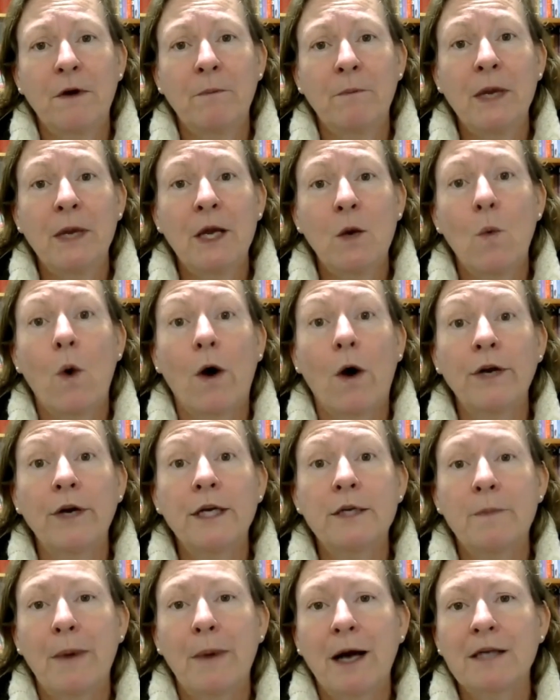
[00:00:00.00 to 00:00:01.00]
being
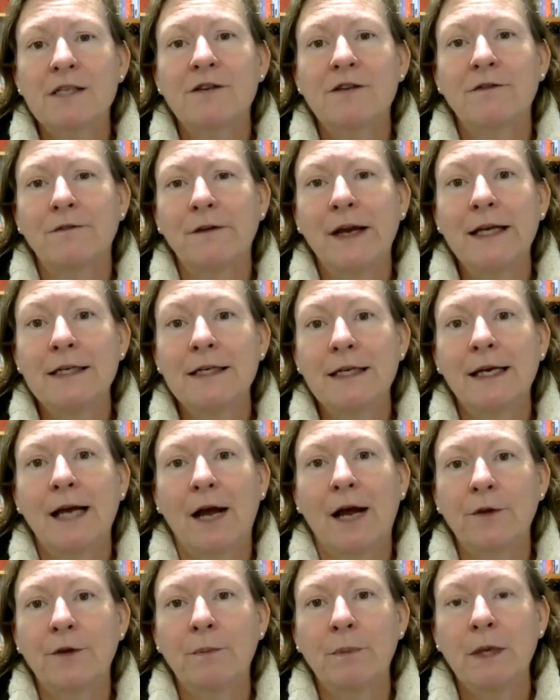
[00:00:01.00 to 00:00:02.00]
worried about offending
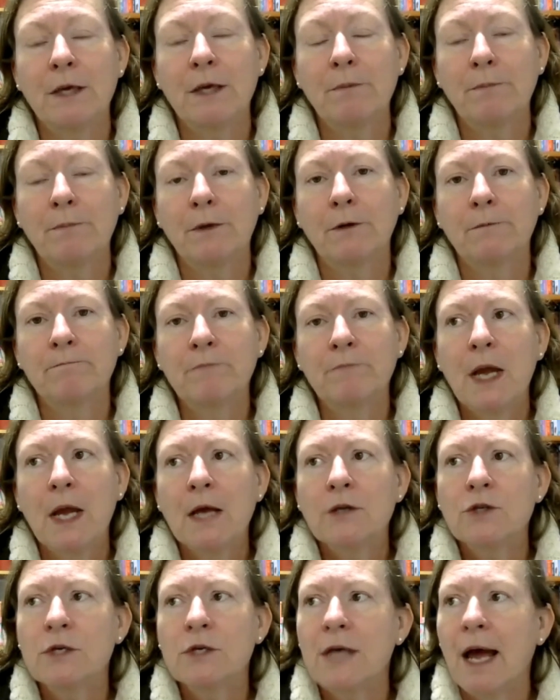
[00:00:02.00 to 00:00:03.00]
other people.
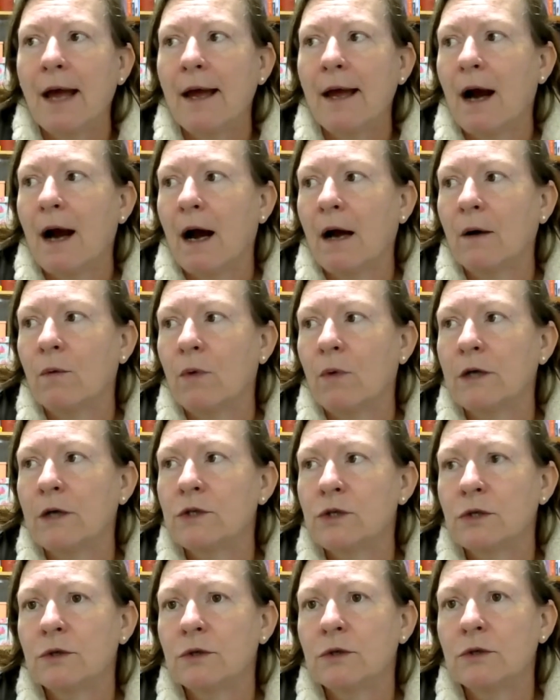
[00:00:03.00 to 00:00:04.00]
Today, I
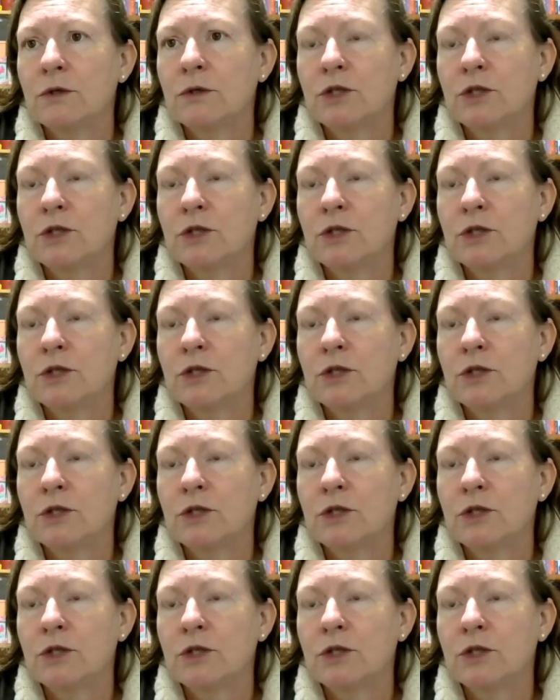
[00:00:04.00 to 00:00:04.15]
want to